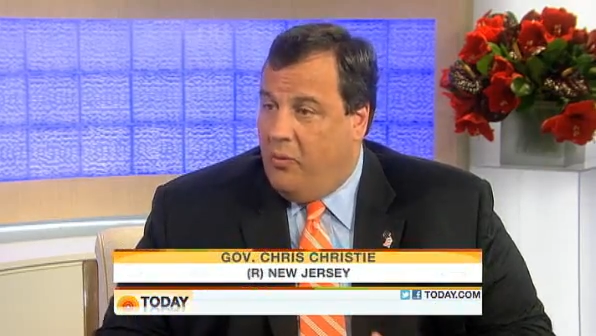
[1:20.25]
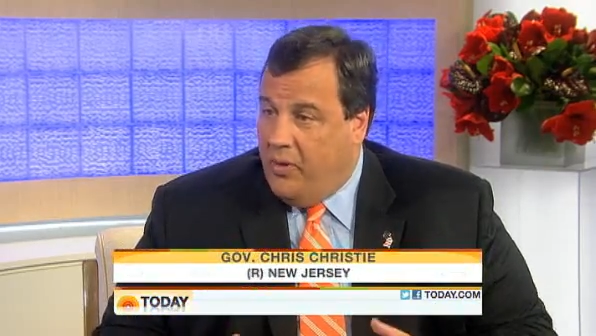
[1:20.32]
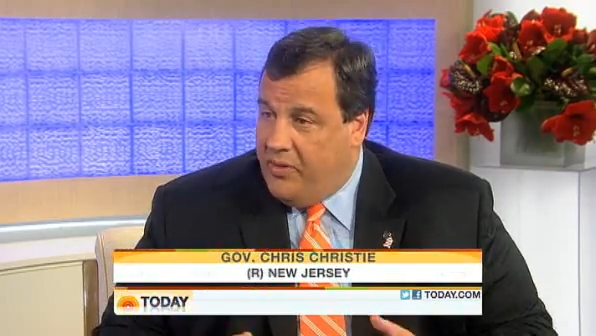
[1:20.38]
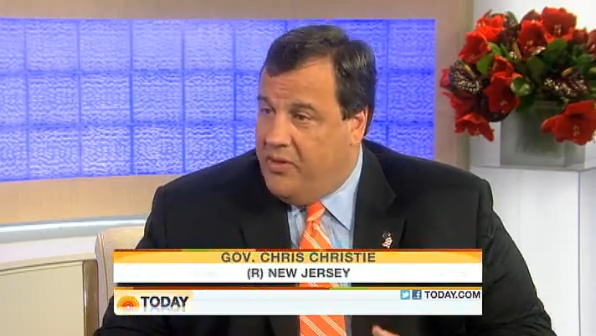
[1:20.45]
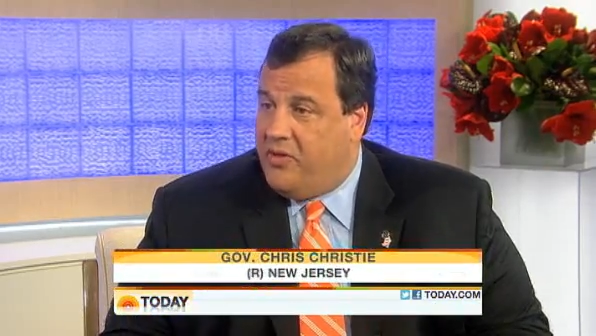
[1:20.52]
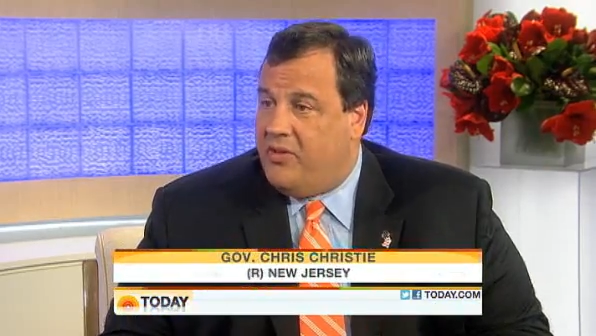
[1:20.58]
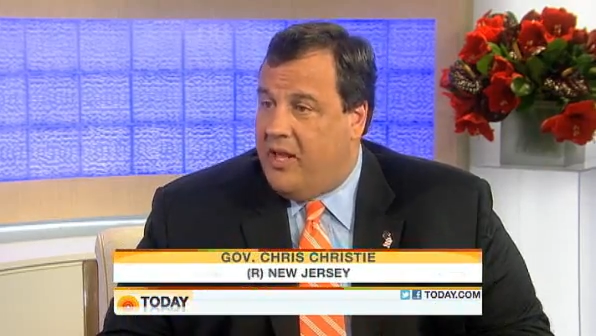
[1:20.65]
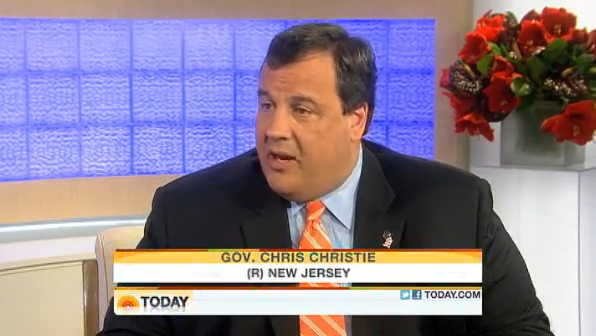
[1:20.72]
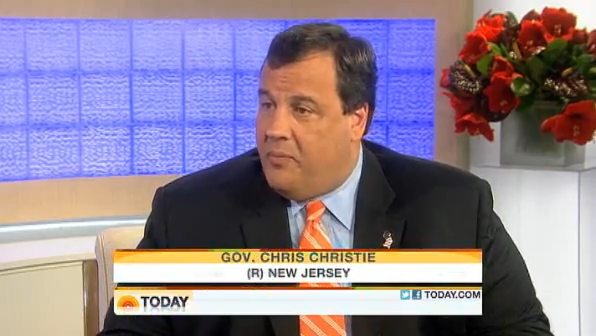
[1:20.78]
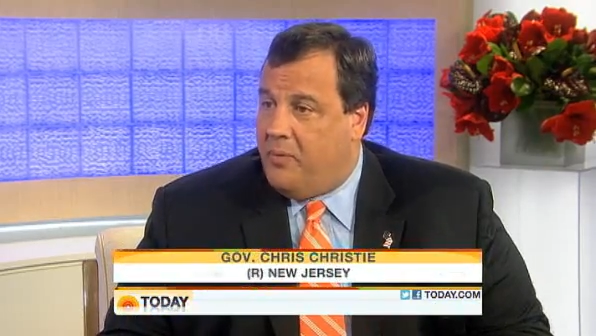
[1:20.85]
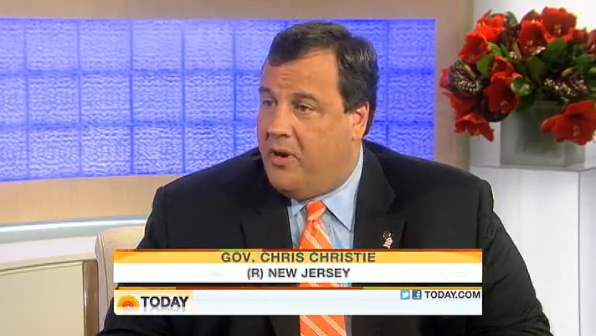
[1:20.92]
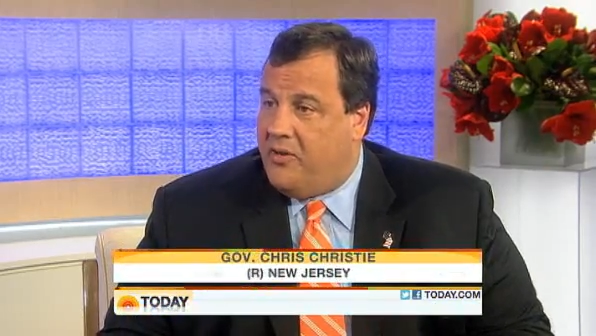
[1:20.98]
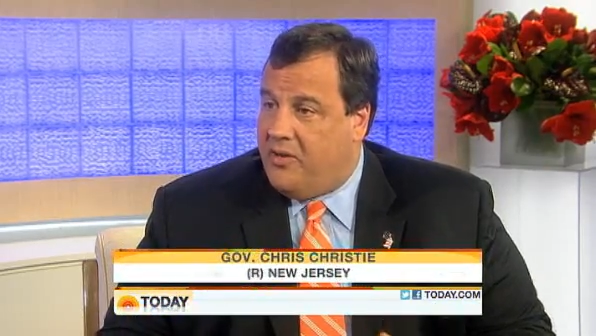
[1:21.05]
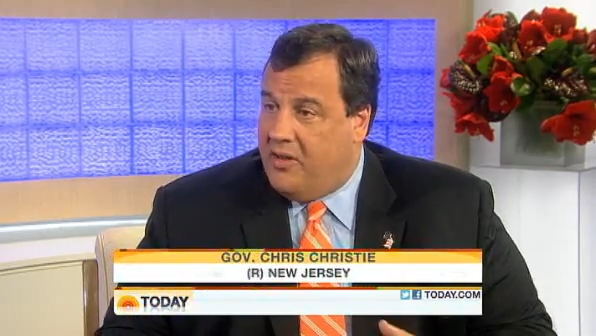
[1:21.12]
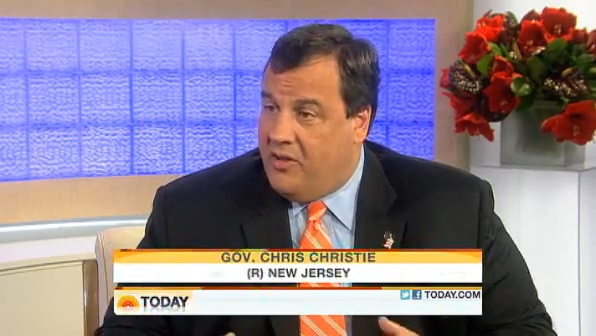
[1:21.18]
with the Senate
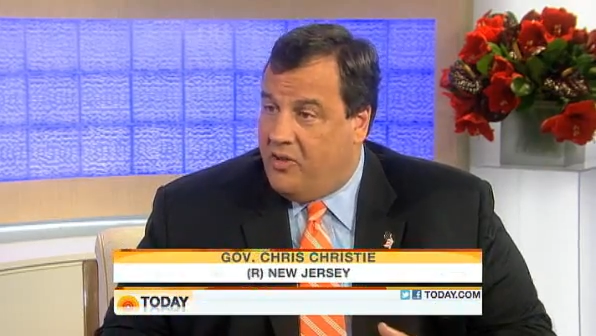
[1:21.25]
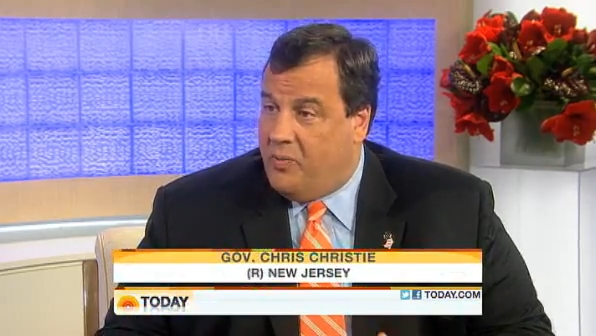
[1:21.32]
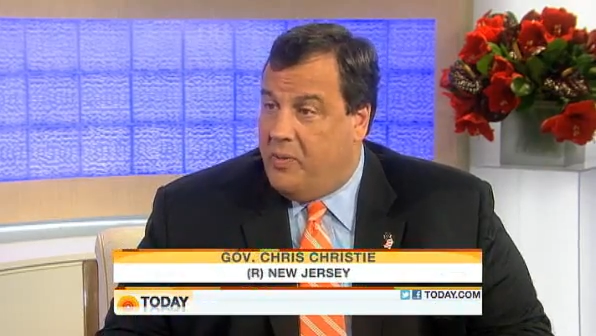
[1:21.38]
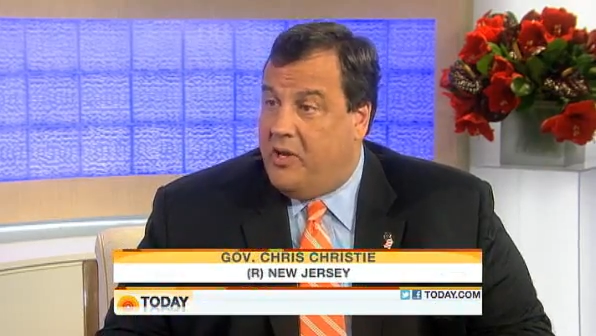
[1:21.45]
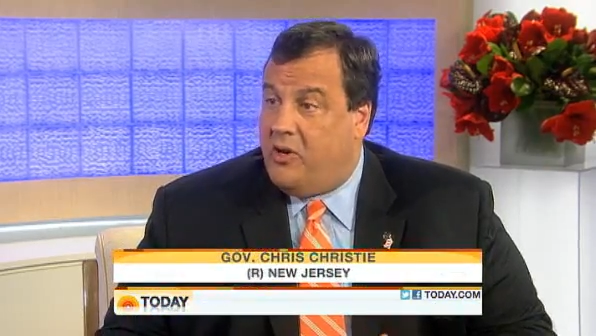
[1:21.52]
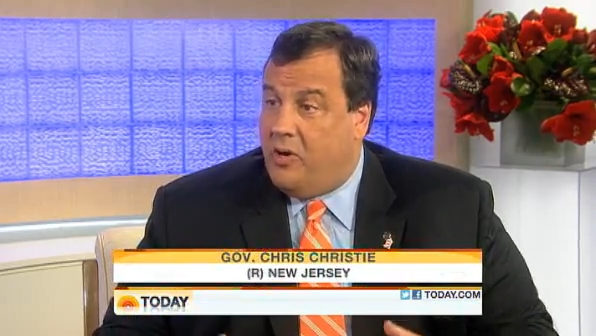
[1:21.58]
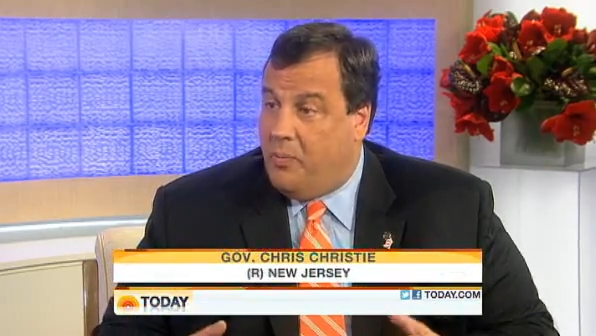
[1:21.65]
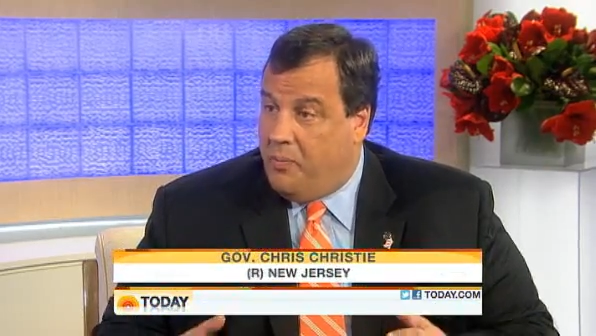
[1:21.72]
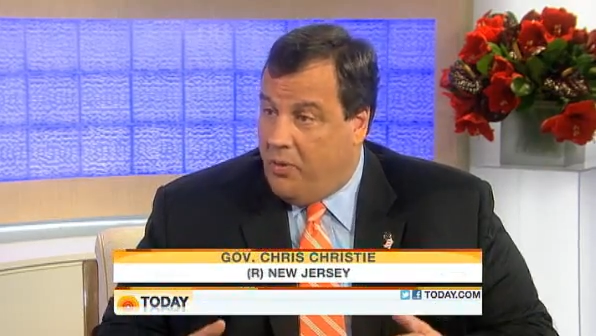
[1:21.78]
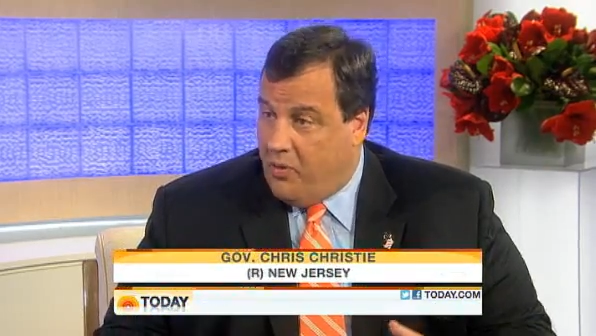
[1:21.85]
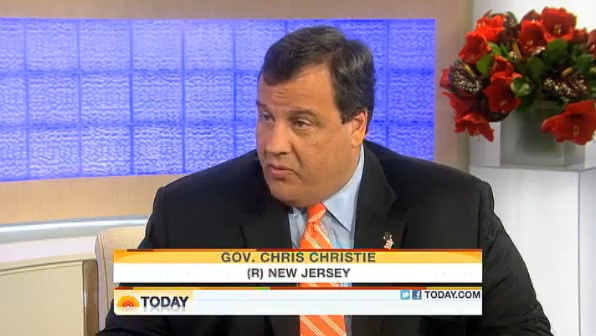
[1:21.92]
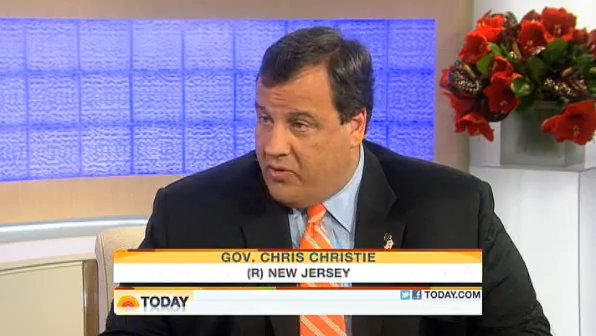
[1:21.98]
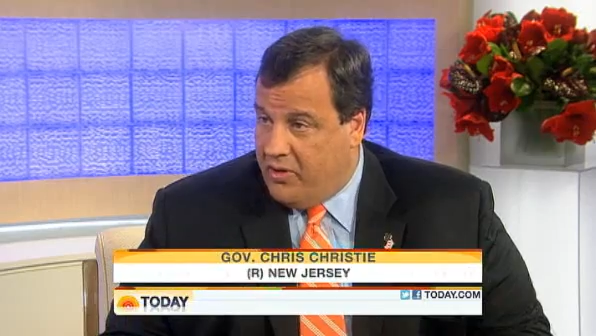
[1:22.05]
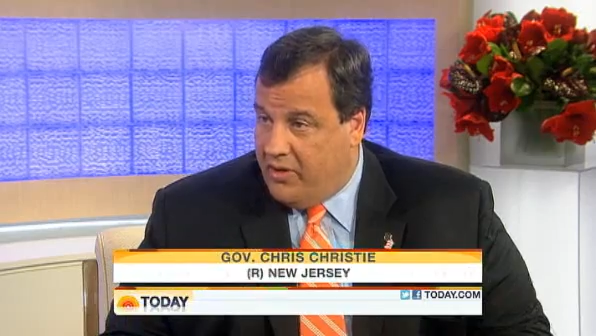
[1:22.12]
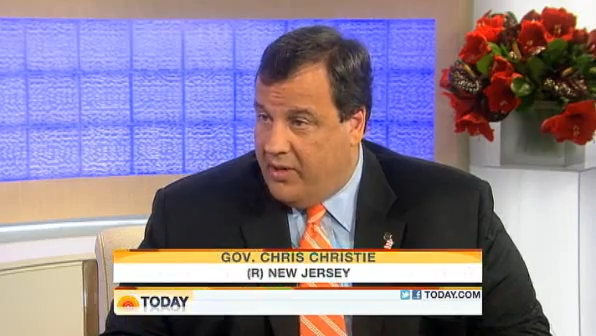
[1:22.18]
president and the speaker
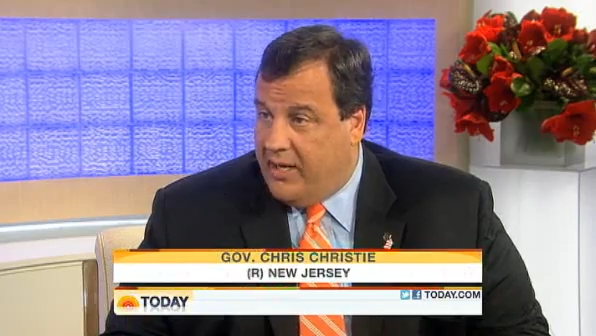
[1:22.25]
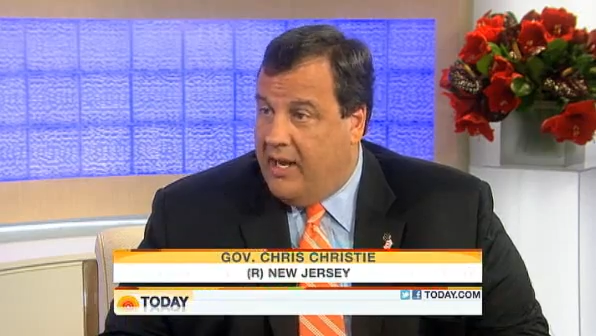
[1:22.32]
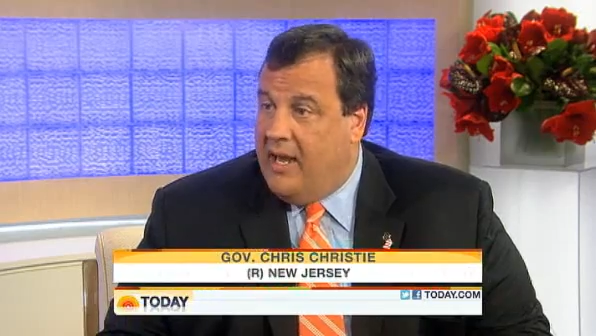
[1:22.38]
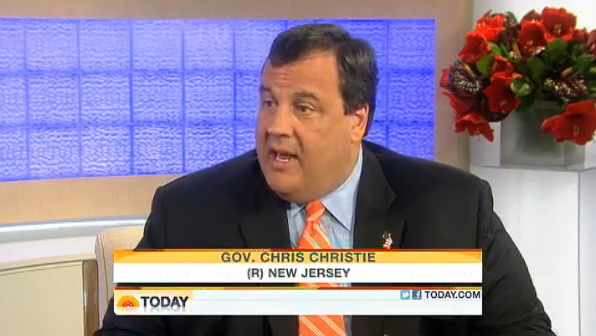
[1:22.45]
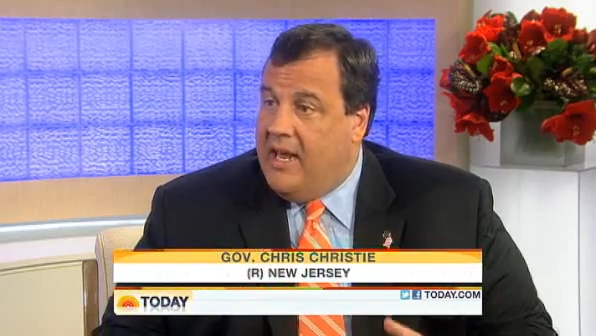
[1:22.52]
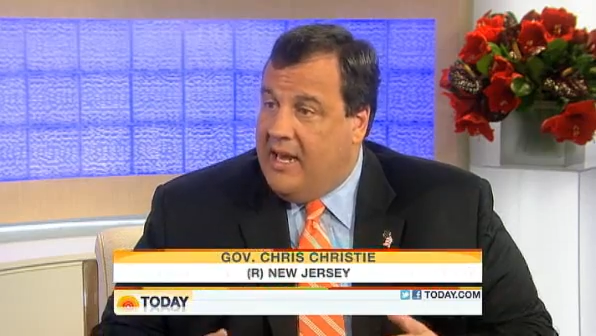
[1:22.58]
personally